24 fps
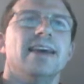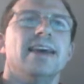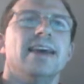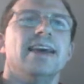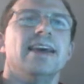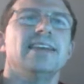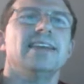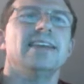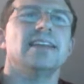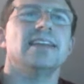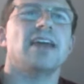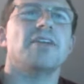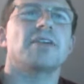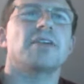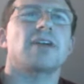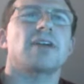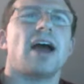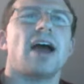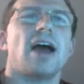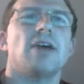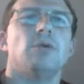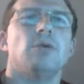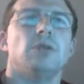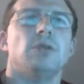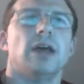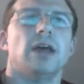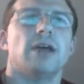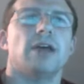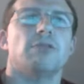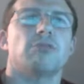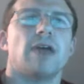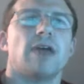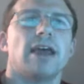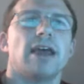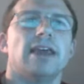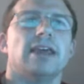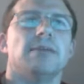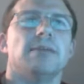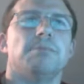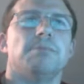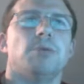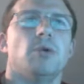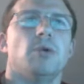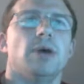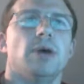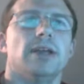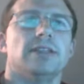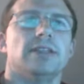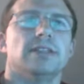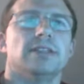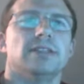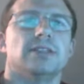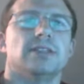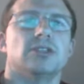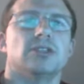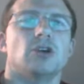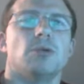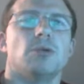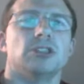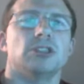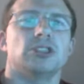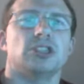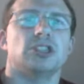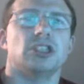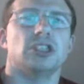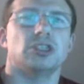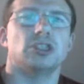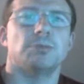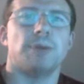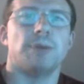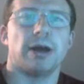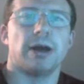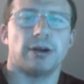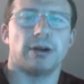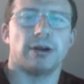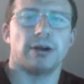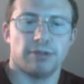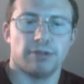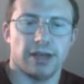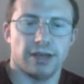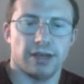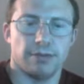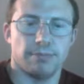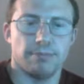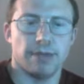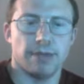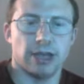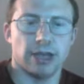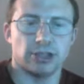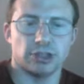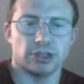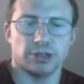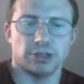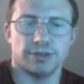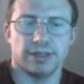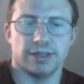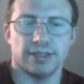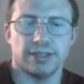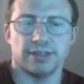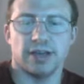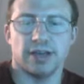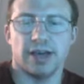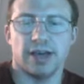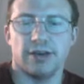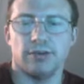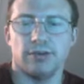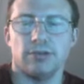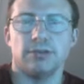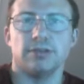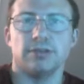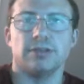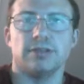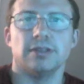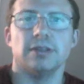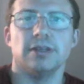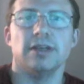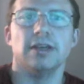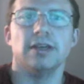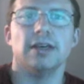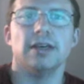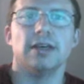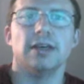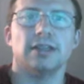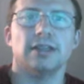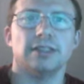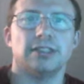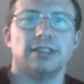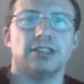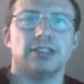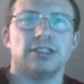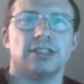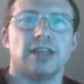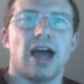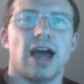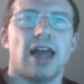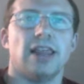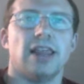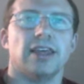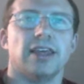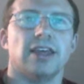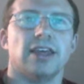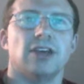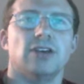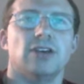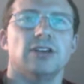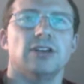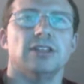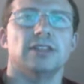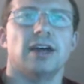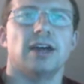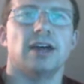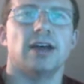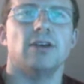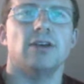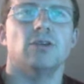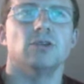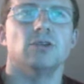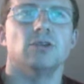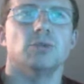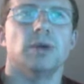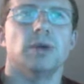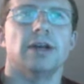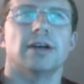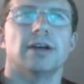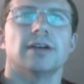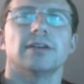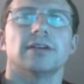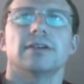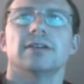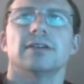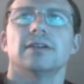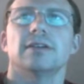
he's another guy who like ranking points is so much such a better like measure than titles because yeah. he's just not like a good titles winner.